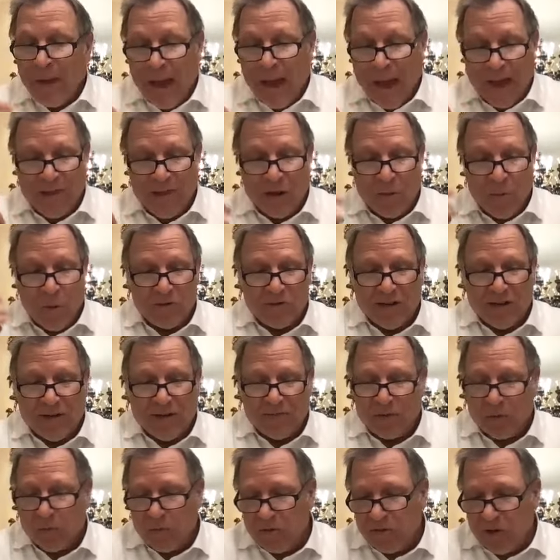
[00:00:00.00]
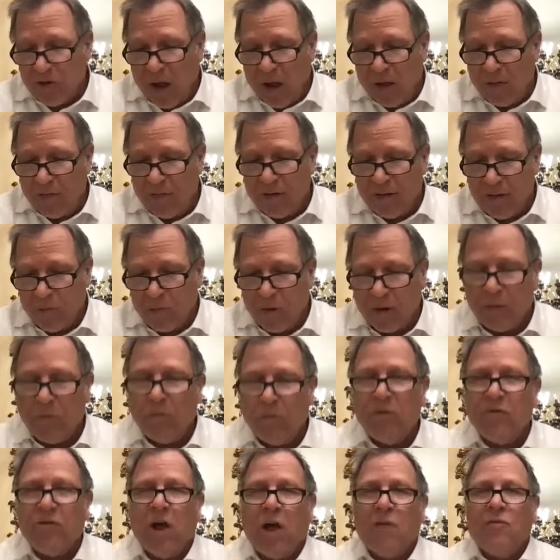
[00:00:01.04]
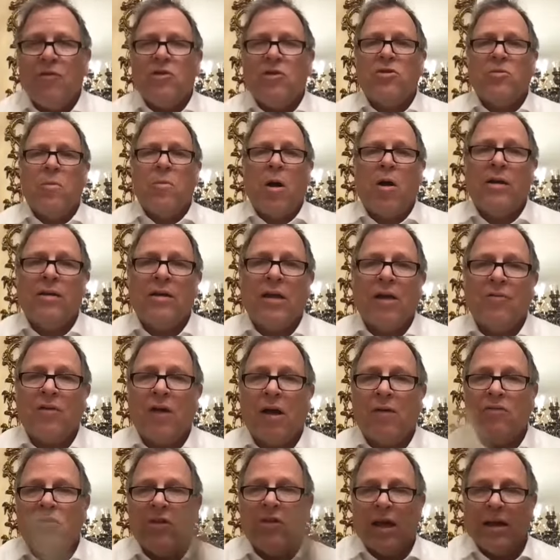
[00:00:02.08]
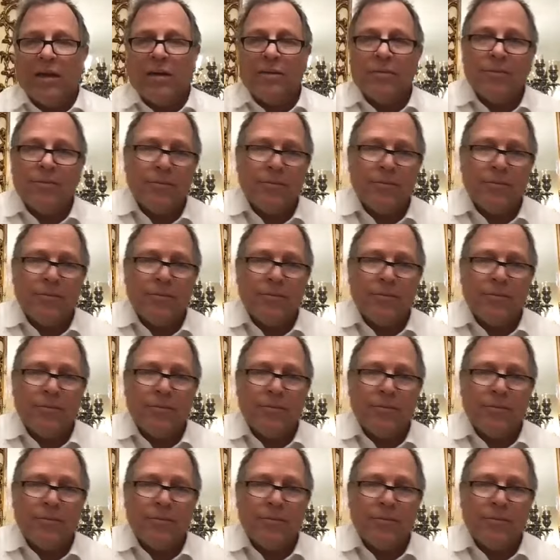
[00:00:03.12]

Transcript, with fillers: And the Gemara is going to have to resolve it, and we're going to resolve it tomorrow on Daf Chav